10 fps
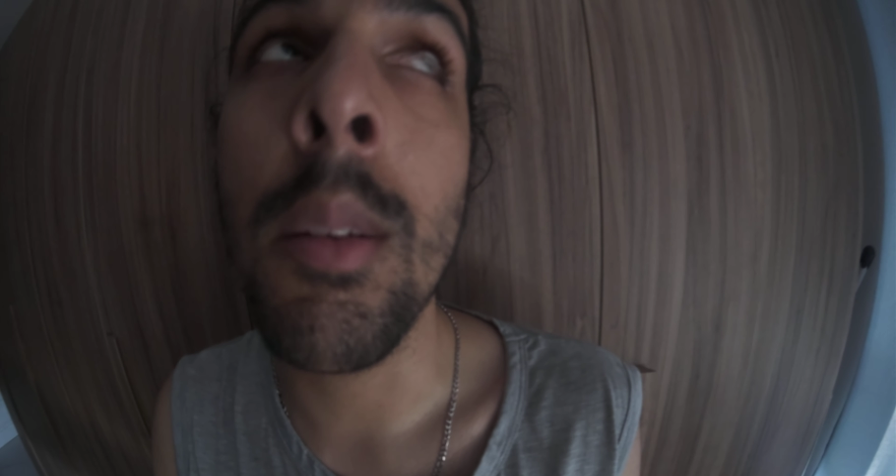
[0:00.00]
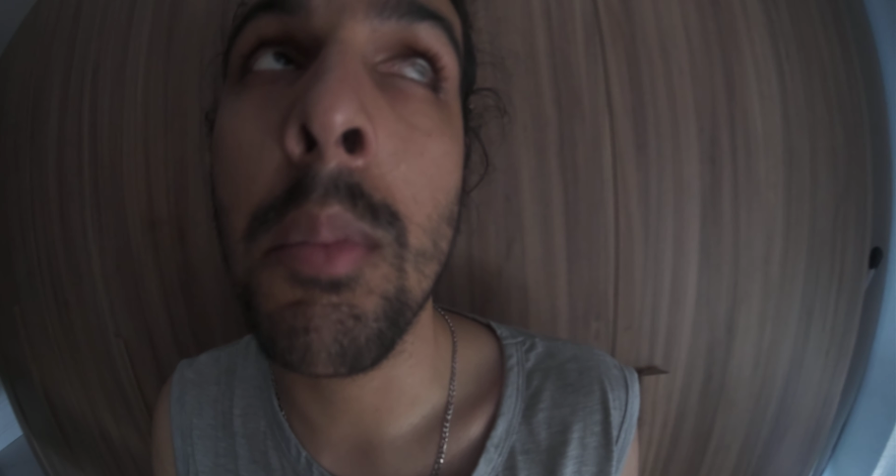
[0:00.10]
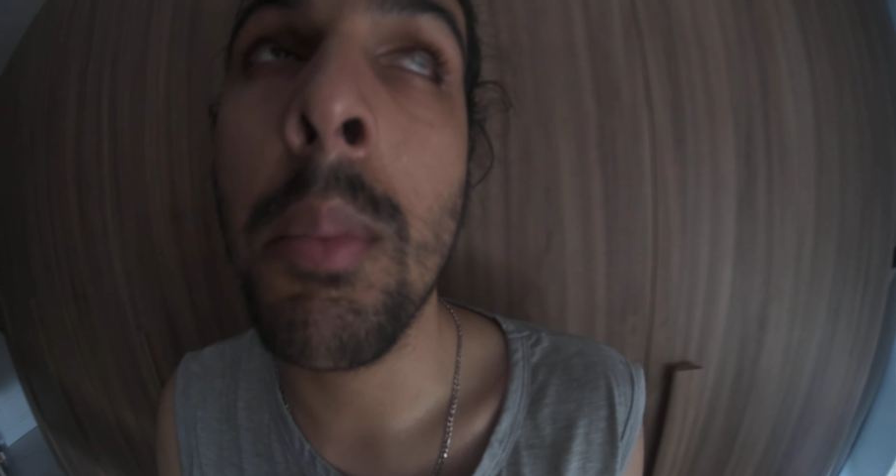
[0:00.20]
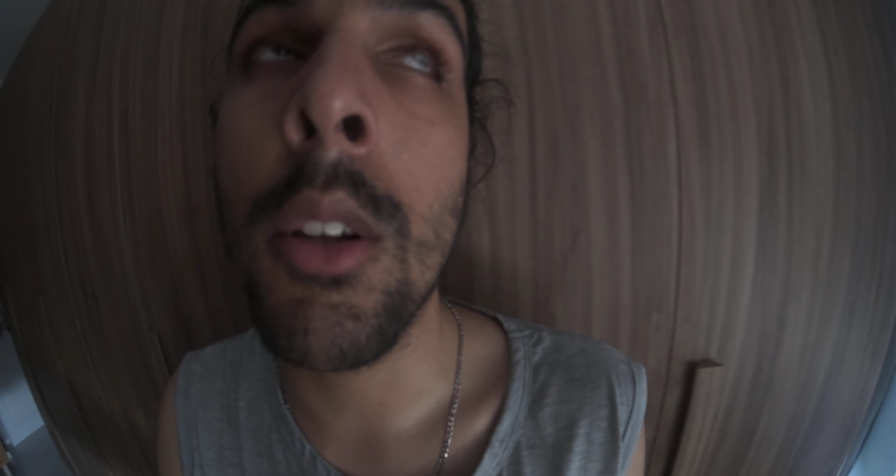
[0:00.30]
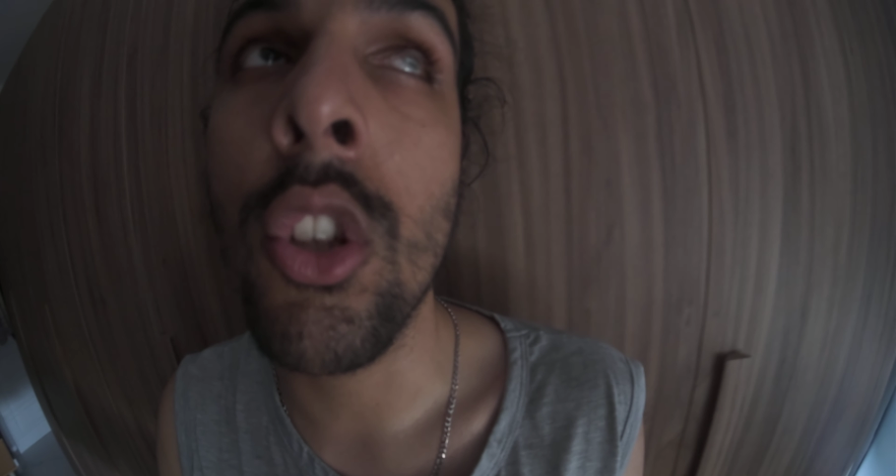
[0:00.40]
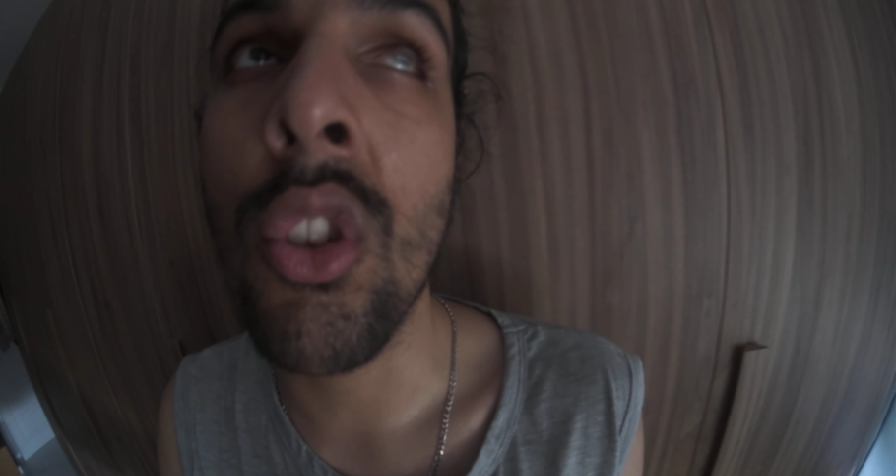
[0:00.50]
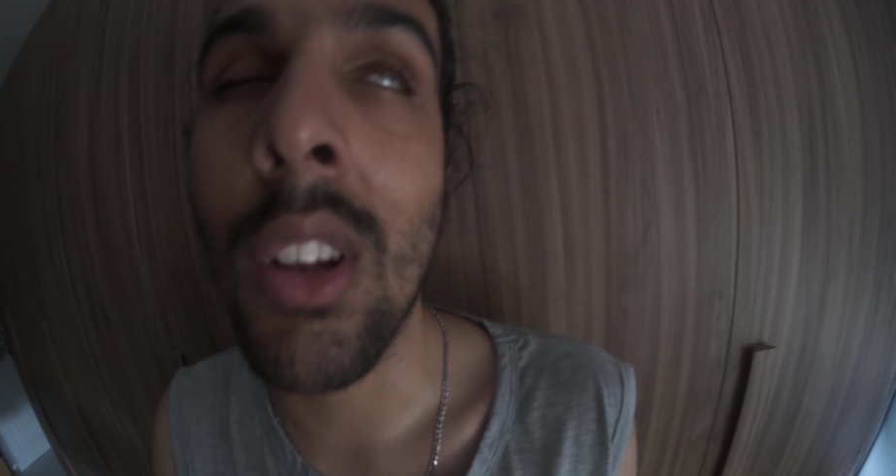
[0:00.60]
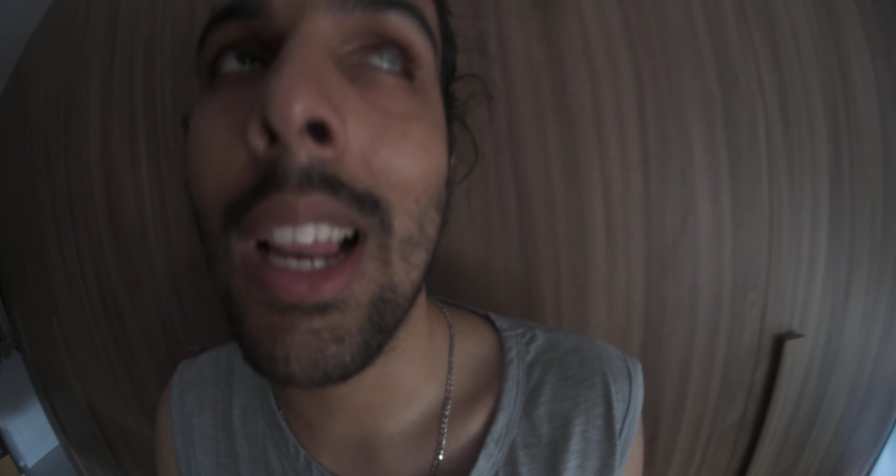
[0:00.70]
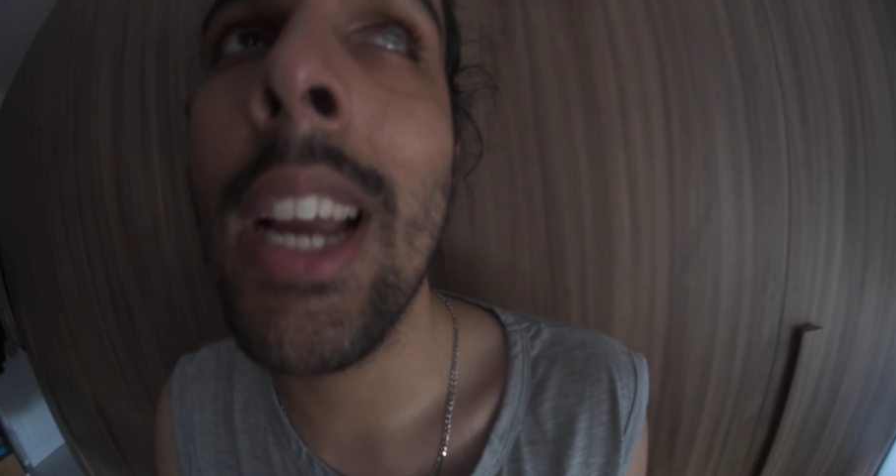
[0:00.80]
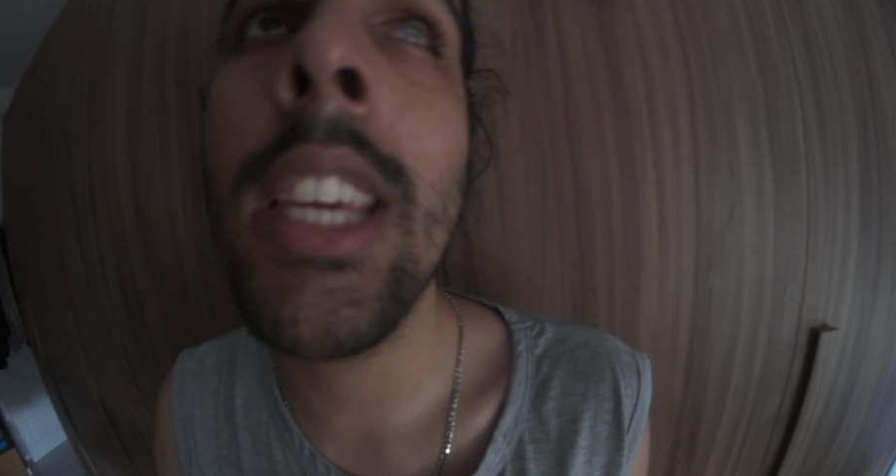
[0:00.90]
People don't
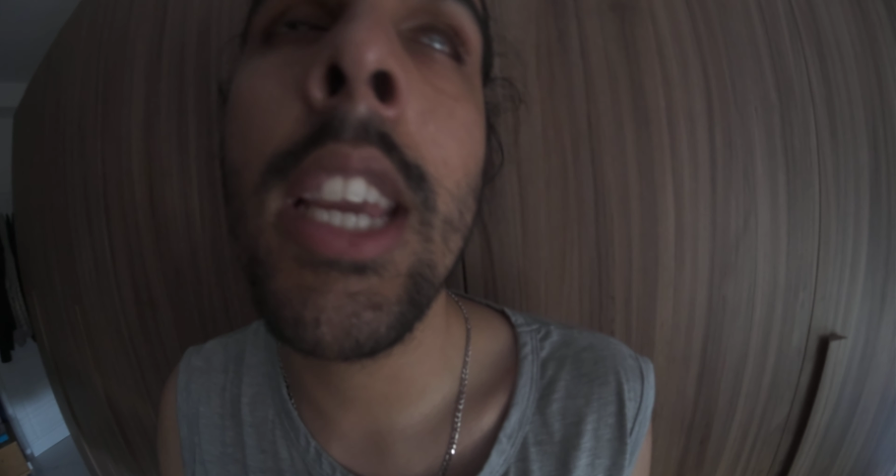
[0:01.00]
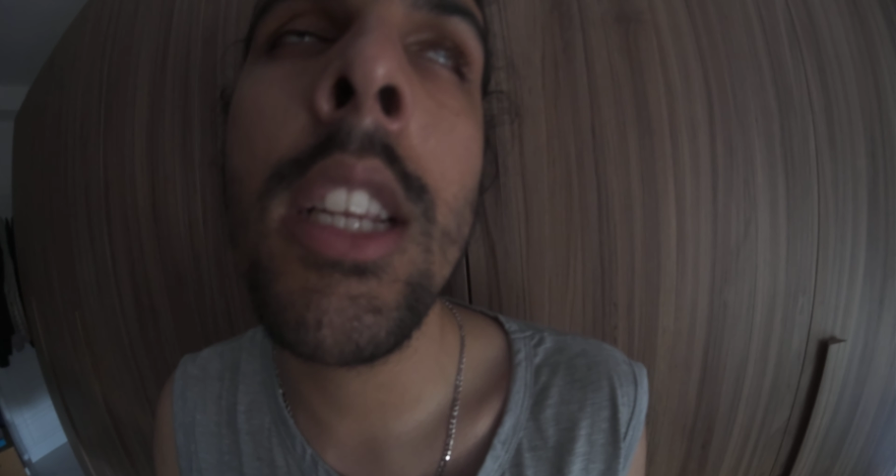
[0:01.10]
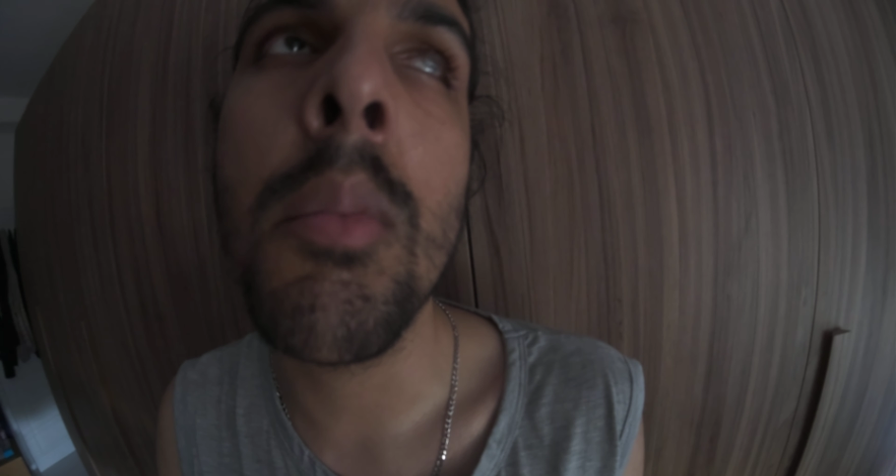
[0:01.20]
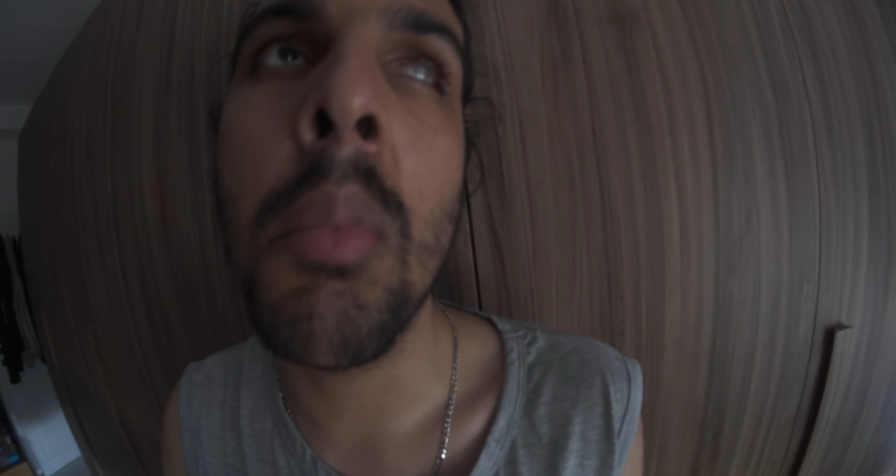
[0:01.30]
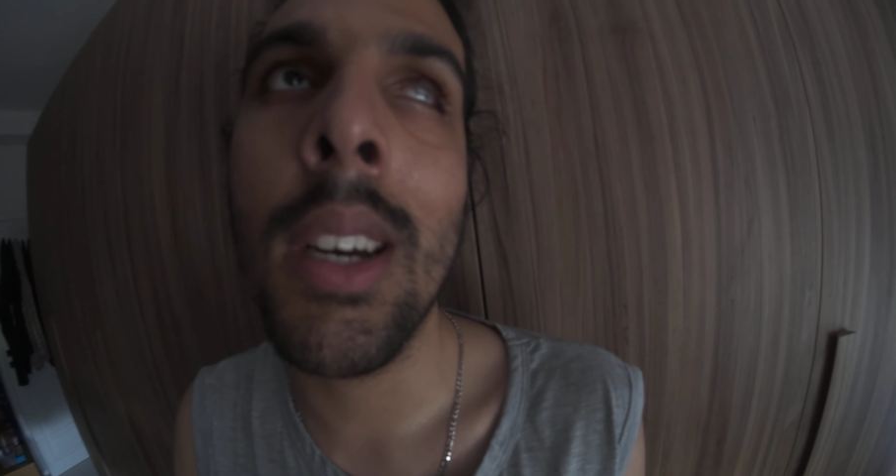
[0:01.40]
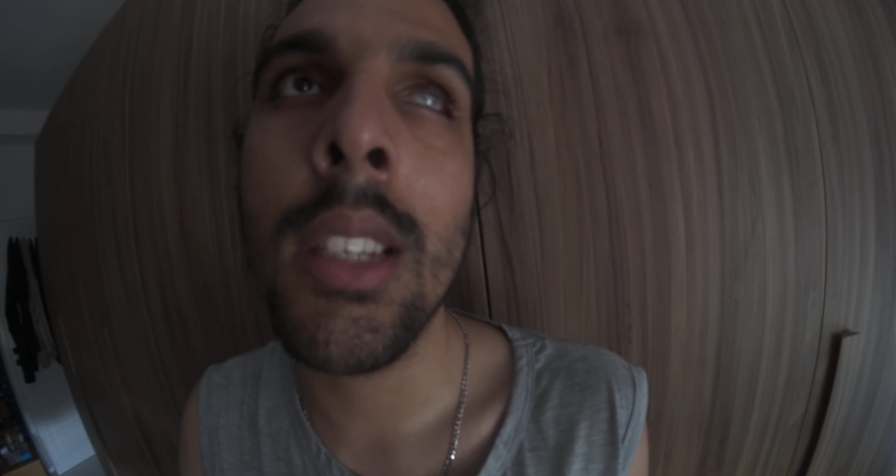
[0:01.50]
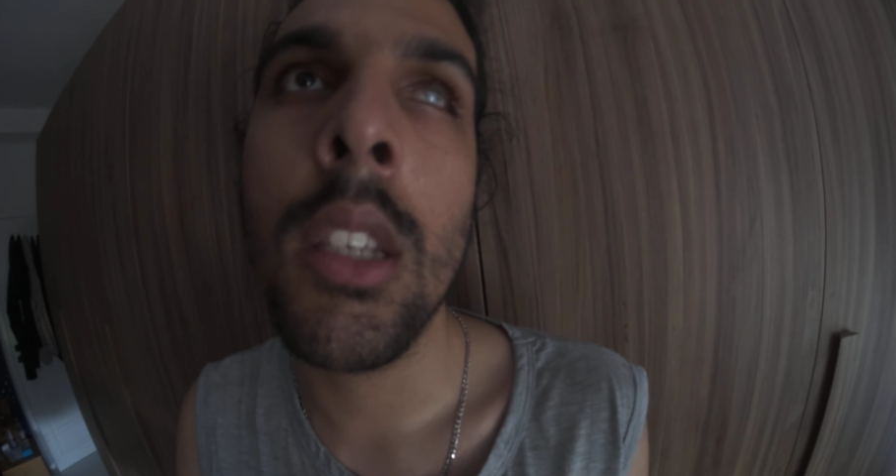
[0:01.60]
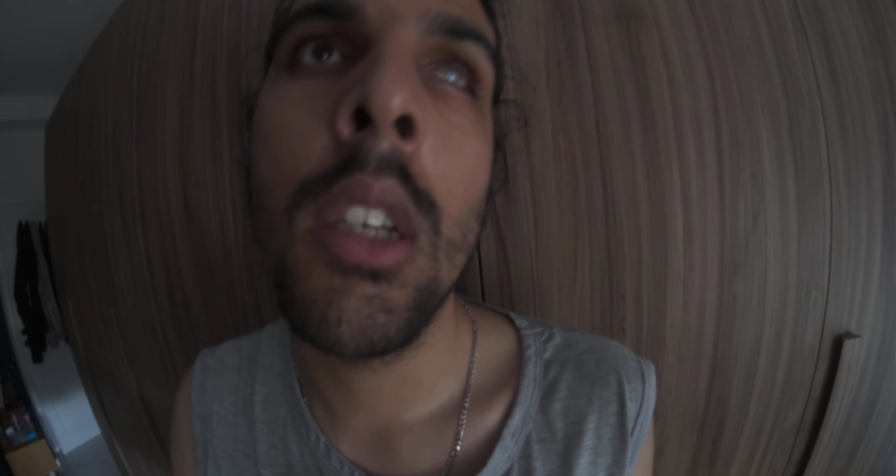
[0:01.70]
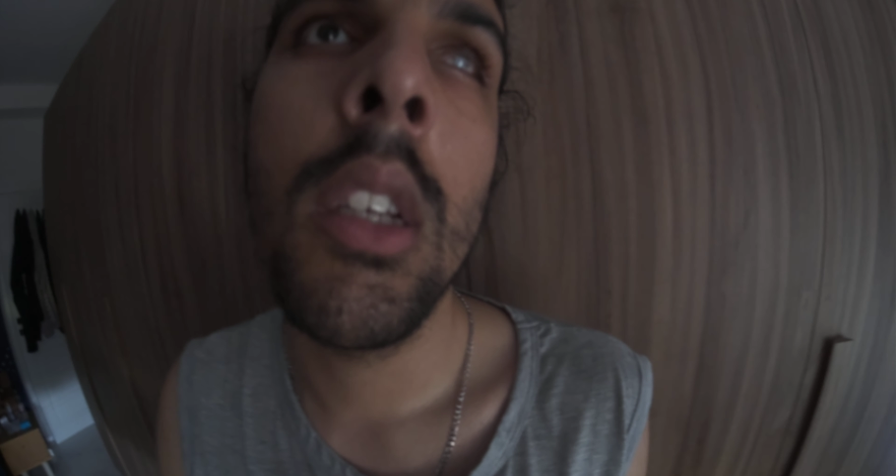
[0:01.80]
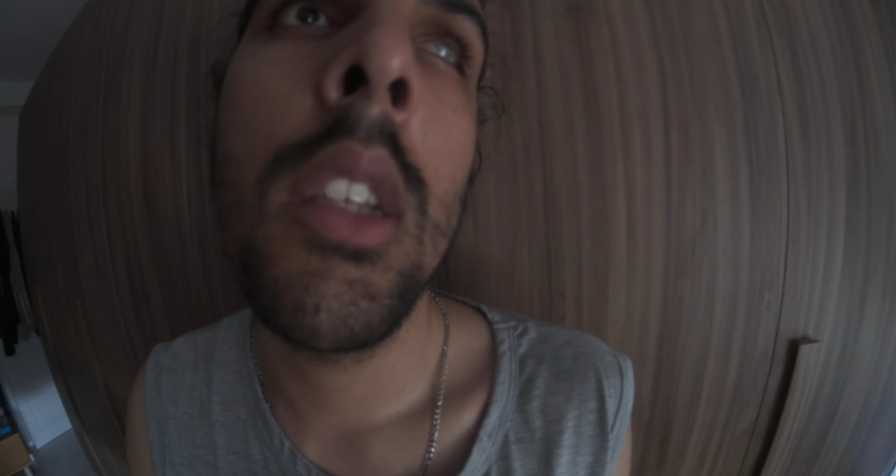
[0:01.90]
like it, but
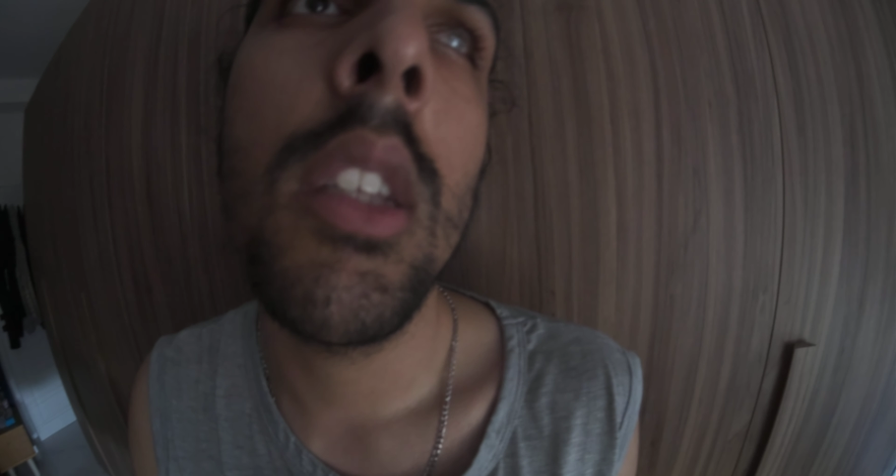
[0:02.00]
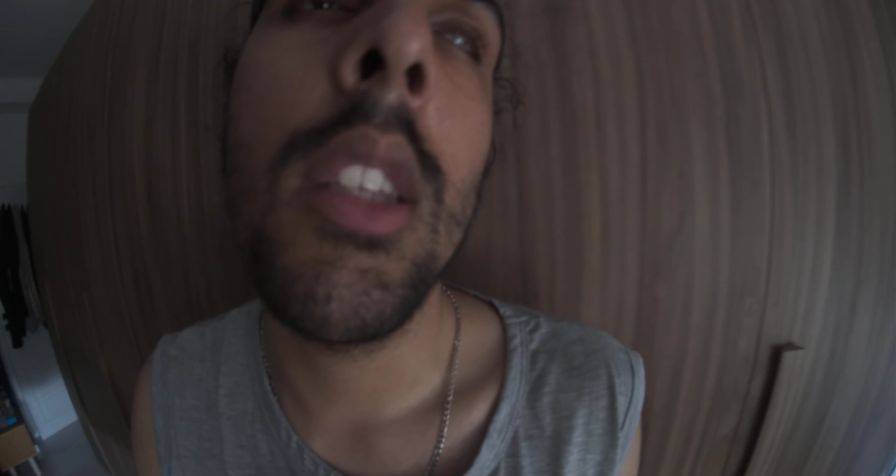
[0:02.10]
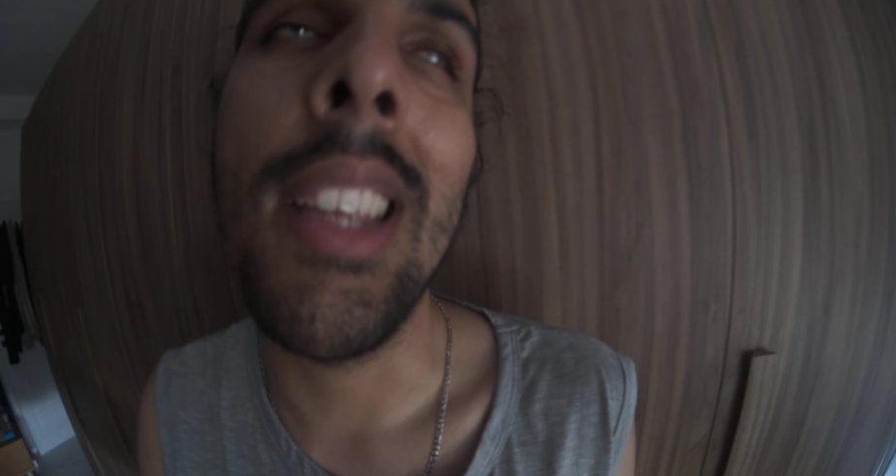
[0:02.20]
the